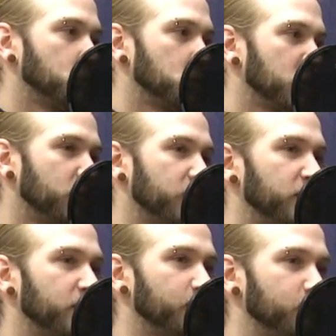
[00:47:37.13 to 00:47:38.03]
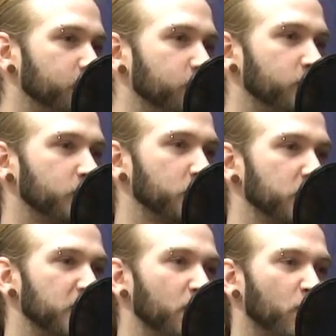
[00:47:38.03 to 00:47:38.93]
Once the license is
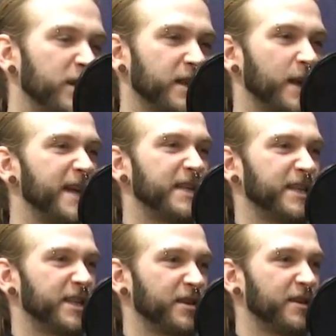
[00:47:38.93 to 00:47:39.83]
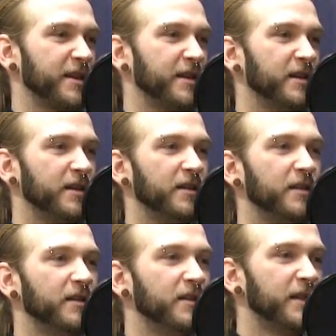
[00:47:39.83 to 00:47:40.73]
delivered and once they figure out how they're going to
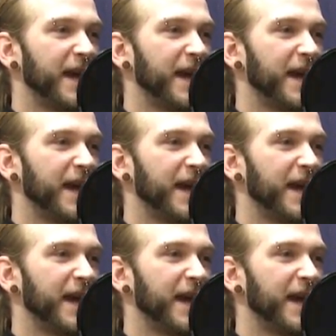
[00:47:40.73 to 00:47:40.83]
do it.